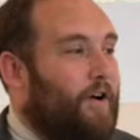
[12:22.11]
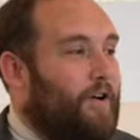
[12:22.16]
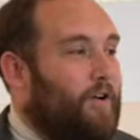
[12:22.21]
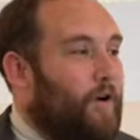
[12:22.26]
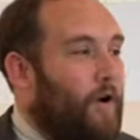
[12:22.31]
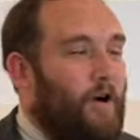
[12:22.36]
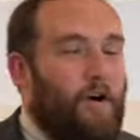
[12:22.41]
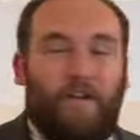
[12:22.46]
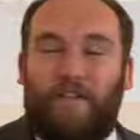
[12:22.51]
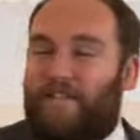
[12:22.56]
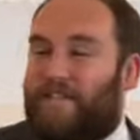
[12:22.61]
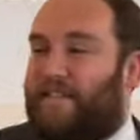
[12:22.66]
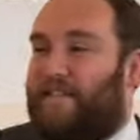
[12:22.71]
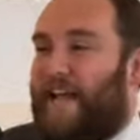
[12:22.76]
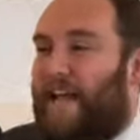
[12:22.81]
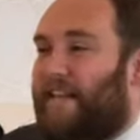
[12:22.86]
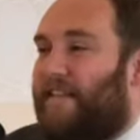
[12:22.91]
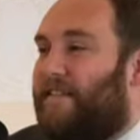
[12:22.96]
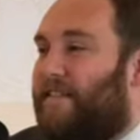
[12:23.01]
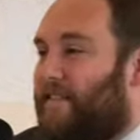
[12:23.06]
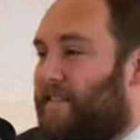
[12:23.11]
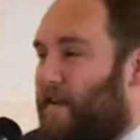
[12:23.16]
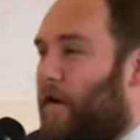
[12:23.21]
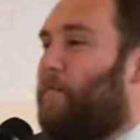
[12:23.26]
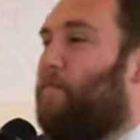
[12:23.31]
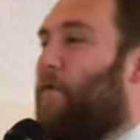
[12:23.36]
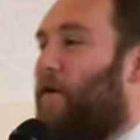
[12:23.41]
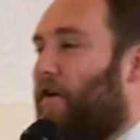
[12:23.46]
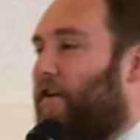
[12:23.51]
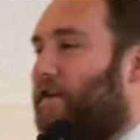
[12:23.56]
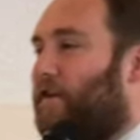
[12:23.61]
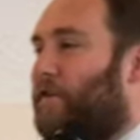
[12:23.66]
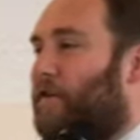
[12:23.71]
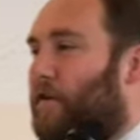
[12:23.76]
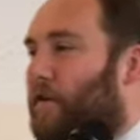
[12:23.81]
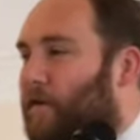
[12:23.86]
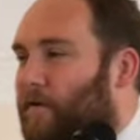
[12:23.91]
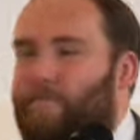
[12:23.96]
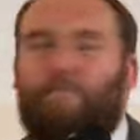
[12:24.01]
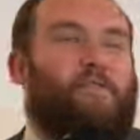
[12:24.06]
God sent someone
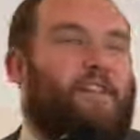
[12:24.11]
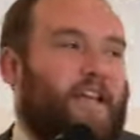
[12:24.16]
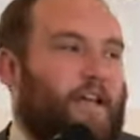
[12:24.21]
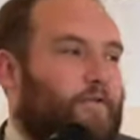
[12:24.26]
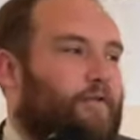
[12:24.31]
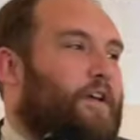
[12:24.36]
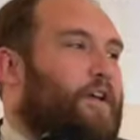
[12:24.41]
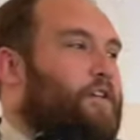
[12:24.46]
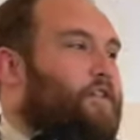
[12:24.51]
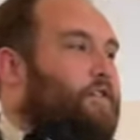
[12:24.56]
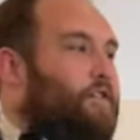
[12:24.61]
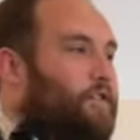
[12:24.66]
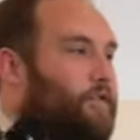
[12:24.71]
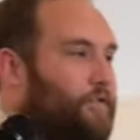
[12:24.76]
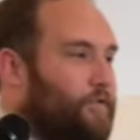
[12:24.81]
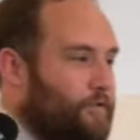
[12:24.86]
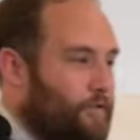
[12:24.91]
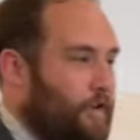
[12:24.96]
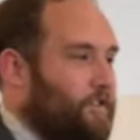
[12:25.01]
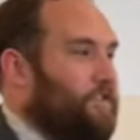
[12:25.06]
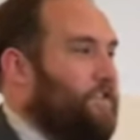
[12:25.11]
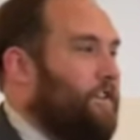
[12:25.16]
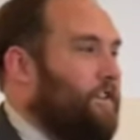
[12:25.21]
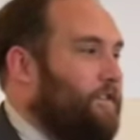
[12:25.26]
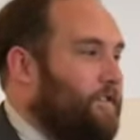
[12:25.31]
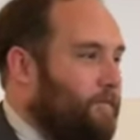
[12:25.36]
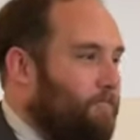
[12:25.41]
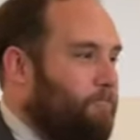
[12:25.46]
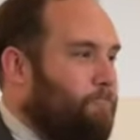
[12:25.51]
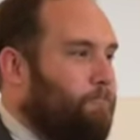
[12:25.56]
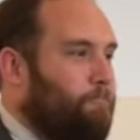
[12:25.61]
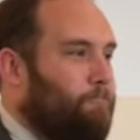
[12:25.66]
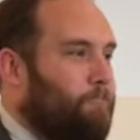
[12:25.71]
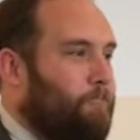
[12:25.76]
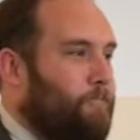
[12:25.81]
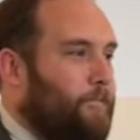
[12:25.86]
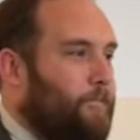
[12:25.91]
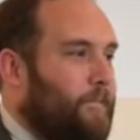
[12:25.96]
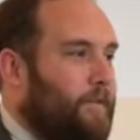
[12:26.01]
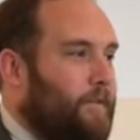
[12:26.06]
whom David trusted.
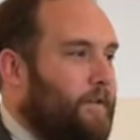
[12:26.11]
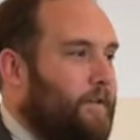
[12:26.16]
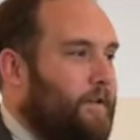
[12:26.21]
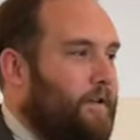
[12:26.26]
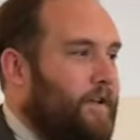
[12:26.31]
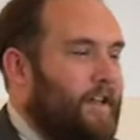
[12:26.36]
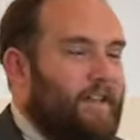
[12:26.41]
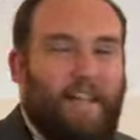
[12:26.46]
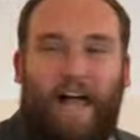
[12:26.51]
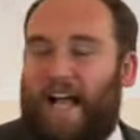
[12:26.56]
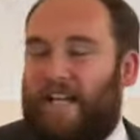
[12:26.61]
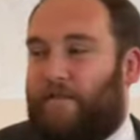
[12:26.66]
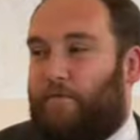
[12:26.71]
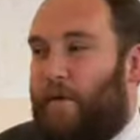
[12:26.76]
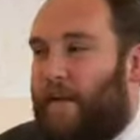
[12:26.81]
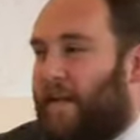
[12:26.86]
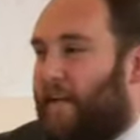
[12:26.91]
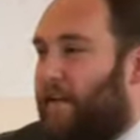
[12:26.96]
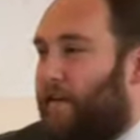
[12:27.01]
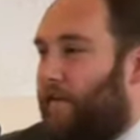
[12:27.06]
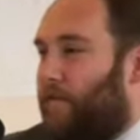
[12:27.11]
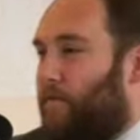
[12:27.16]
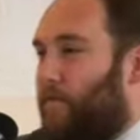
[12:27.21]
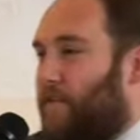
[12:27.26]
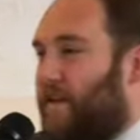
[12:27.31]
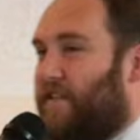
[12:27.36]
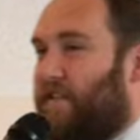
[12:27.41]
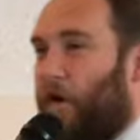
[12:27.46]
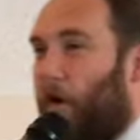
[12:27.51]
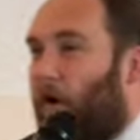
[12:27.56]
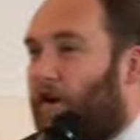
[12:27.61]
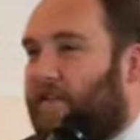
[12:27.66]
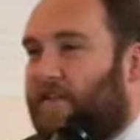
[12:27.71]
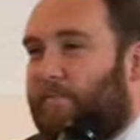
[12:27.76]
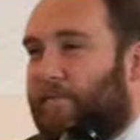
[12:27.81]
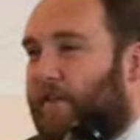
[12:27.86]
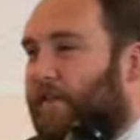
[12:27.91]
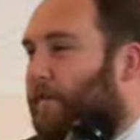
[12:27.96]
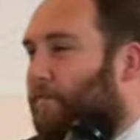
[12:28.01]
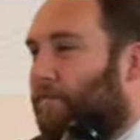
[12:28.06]
Last week, we talked
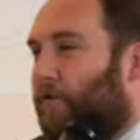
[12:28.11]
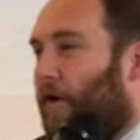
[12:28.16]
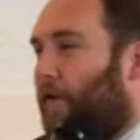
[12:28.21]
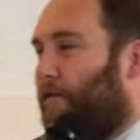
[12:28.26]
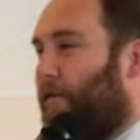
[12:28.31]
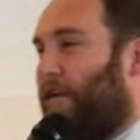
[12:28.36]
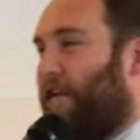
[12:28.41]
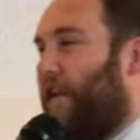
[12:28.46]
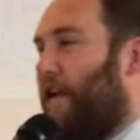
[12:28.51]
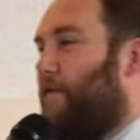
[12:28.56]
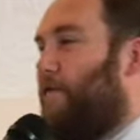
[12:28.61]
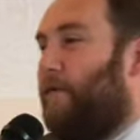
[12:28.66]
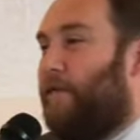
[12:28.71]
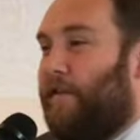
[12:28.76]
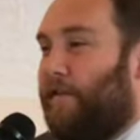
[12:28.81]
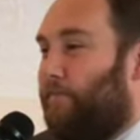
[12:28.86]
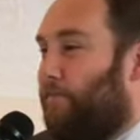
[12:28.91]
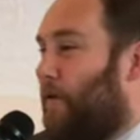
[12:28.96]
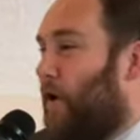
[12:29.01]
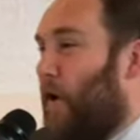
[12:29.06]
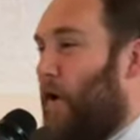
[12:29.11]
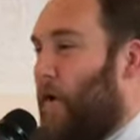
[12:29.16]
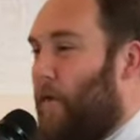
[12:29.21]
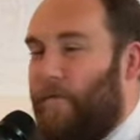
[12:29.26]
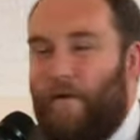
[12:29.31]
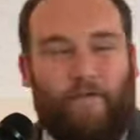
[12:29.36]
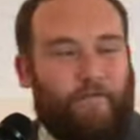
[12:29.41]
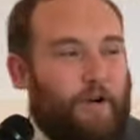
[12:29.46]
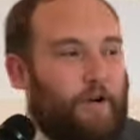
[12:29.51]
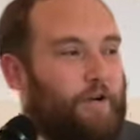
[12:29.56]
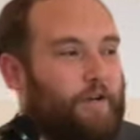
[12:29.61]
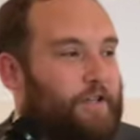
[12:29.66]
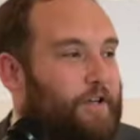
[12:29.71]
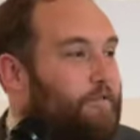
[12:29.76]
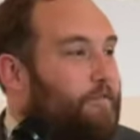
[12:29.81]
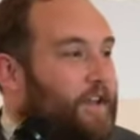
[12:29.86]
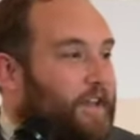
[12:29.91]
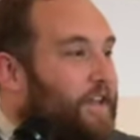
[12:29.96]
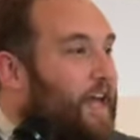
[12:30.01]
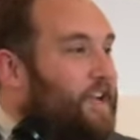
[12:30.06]
about the prophet Nathan, whether you
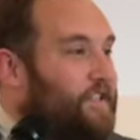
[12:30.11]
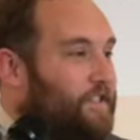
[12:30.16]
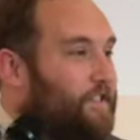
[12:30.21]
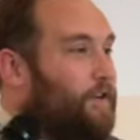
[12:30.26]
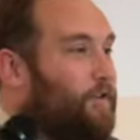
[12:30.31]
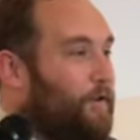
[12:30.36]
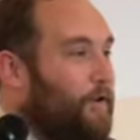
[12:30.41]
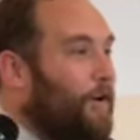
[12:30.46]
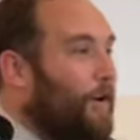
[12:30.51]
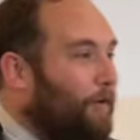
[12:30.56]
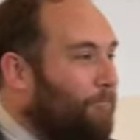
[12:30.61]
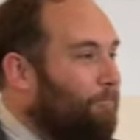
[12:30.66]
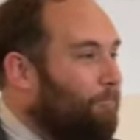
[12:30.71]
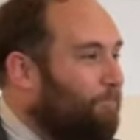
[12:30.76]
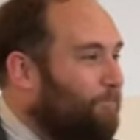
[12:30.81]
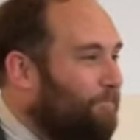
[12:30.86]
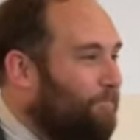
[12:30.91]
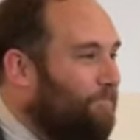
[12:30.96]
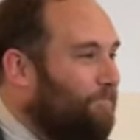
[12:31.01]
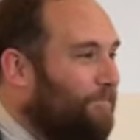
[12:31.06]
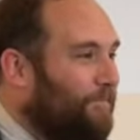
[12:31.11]
realized it or not,